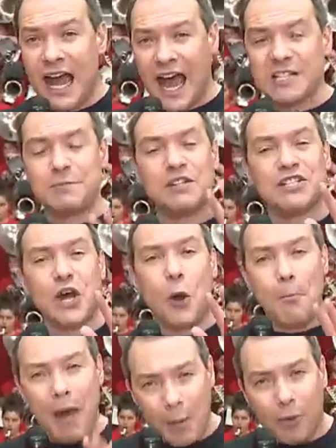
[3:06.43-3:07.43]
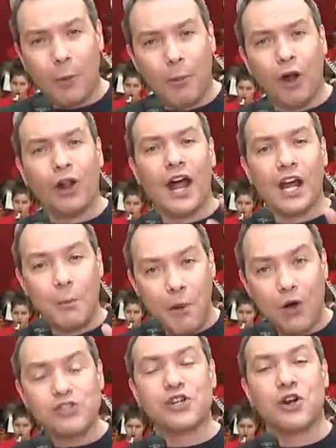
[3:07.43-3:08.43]
has been so memorable and
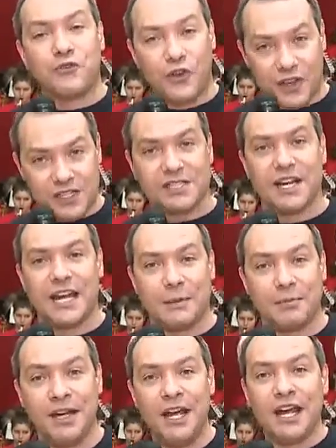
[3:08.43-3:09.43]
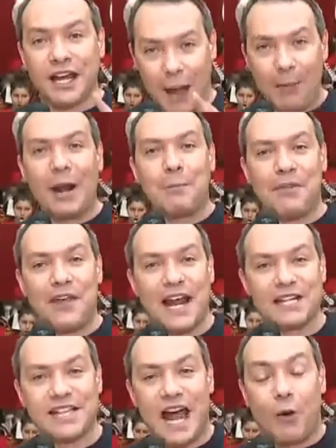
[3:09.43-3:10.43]
emotional for this team coming up in the
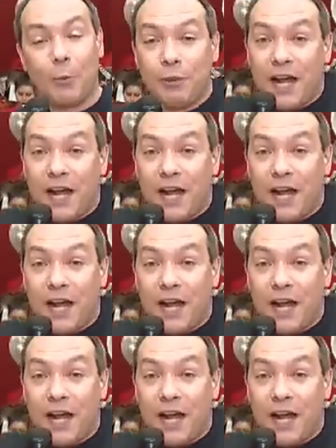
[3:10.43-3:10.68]
next hour.